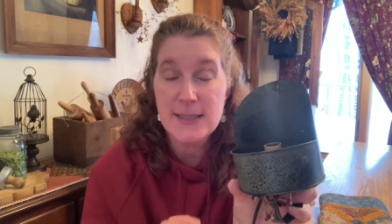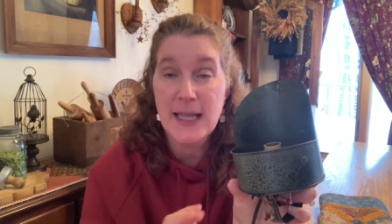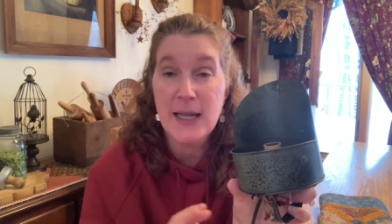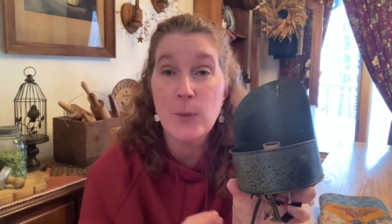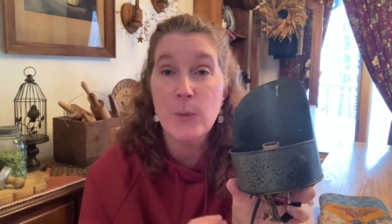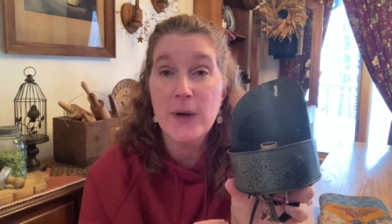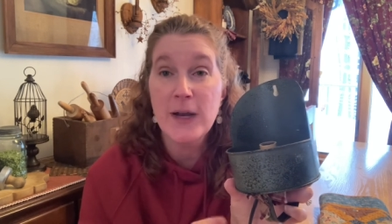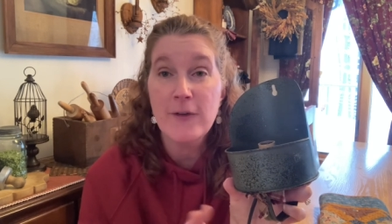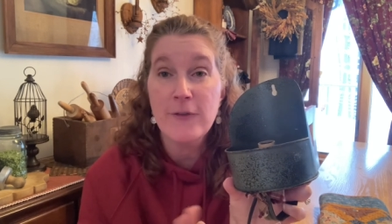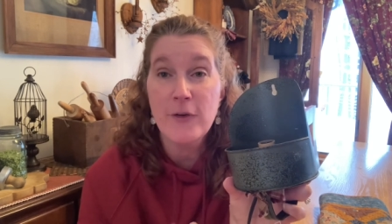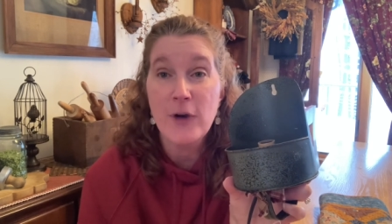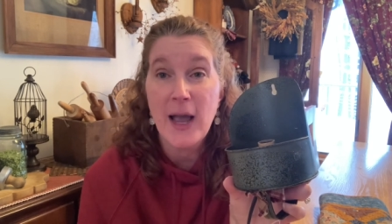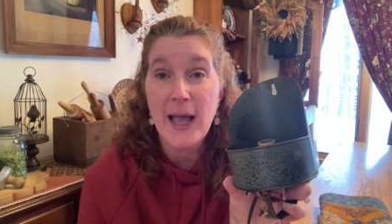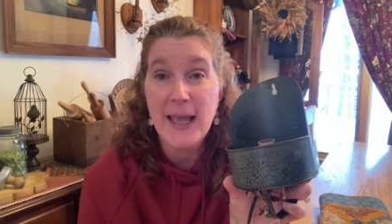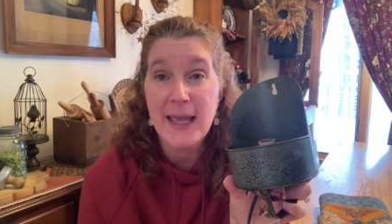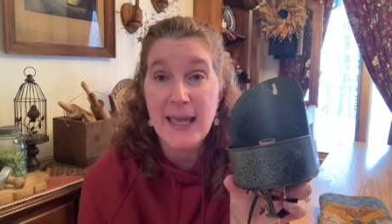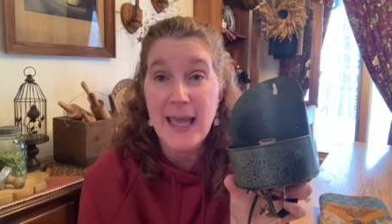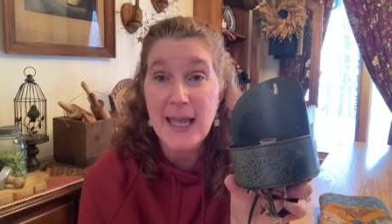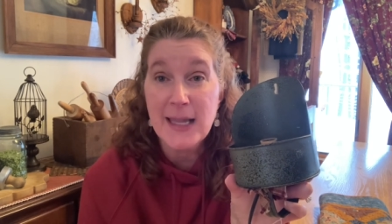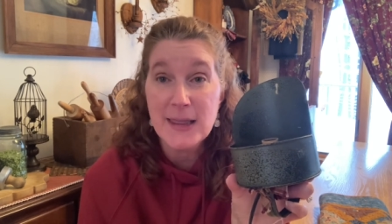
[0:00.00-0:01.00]
Then whenever I
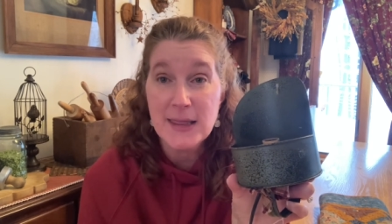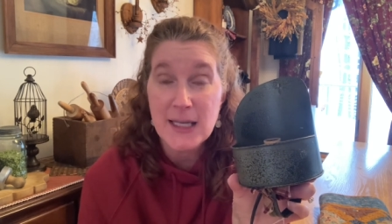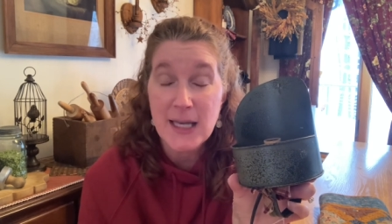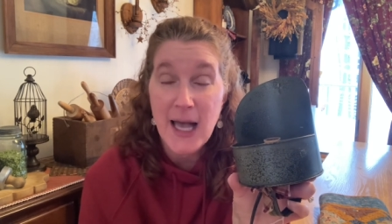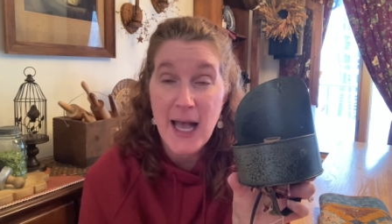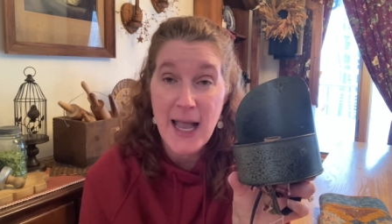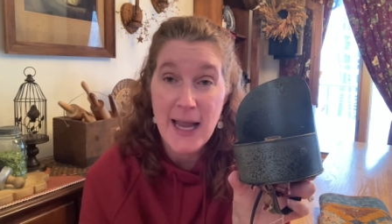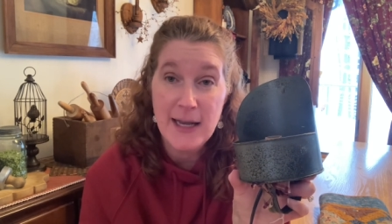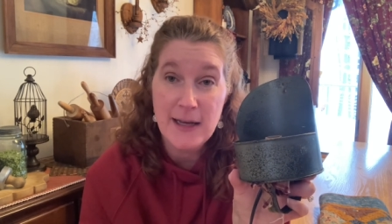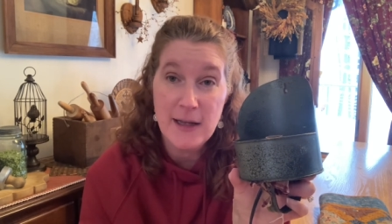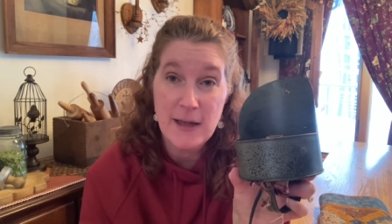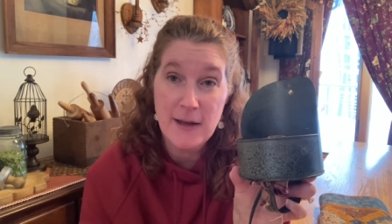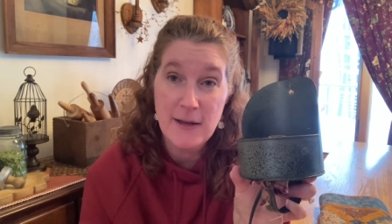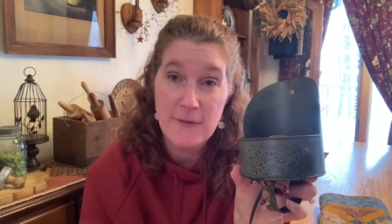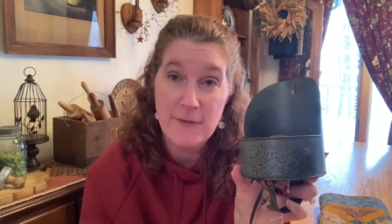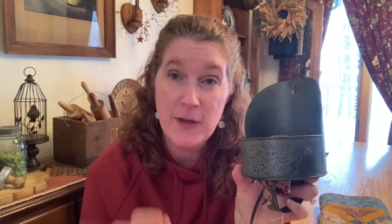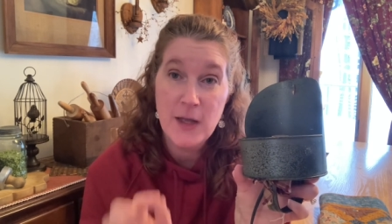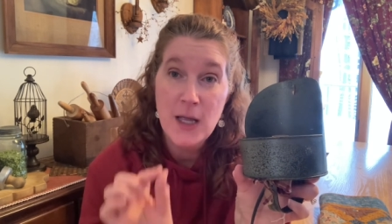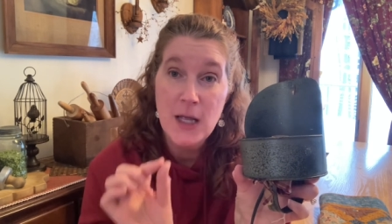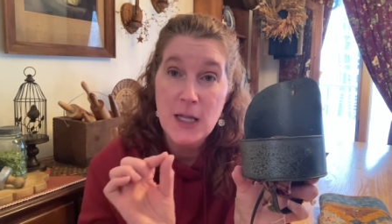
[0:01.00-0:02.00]
get the kind
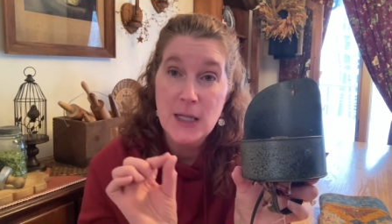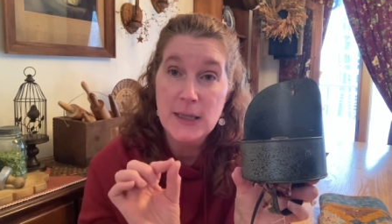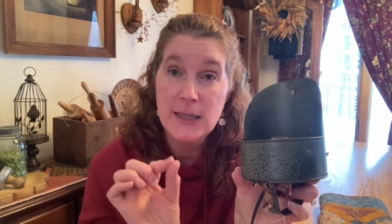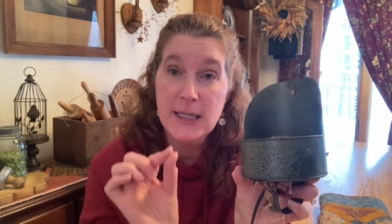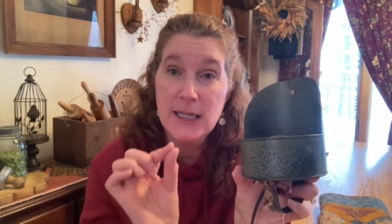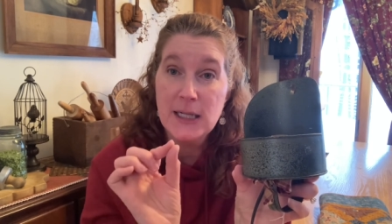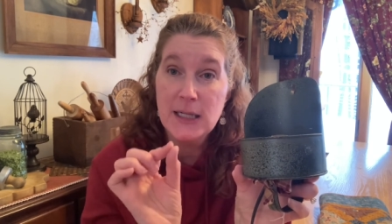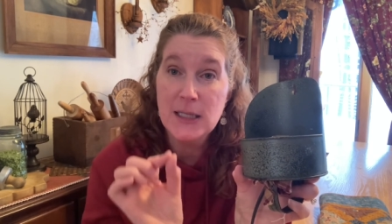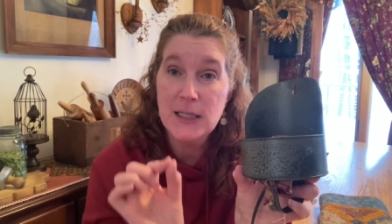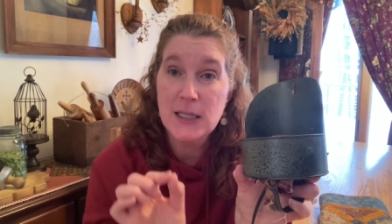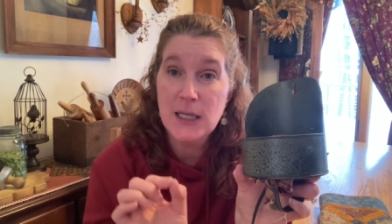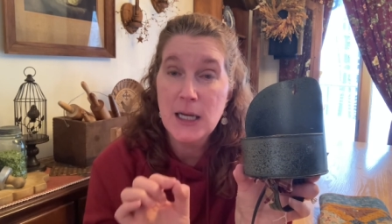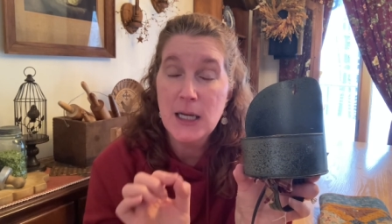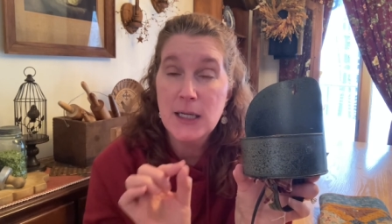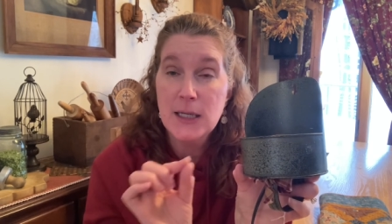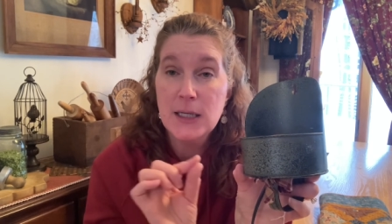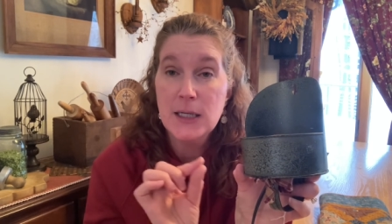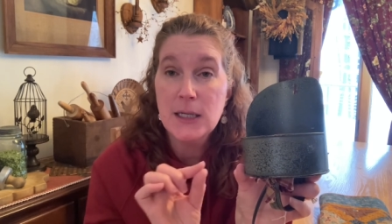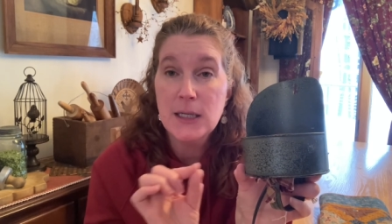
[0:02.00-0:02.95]
of little